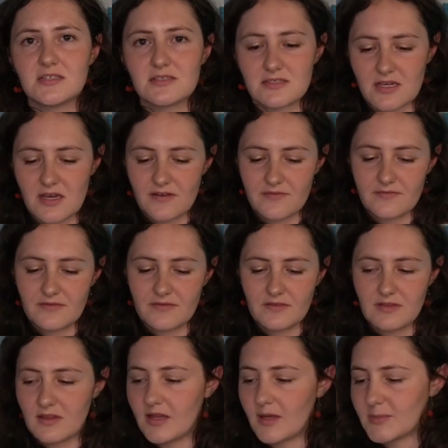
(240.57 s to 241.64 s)
tough
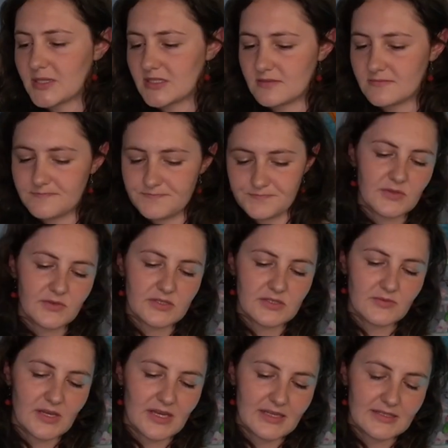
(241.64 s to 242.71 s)
lemon. I'm going
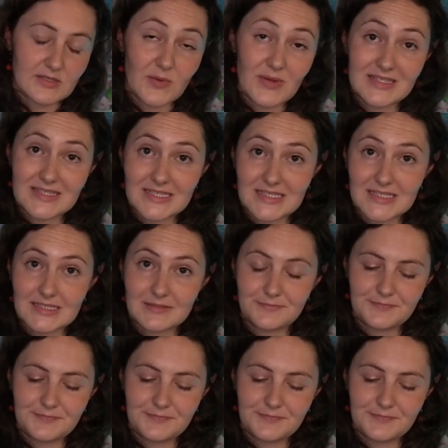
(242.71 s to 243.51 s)
to hand squeeze it.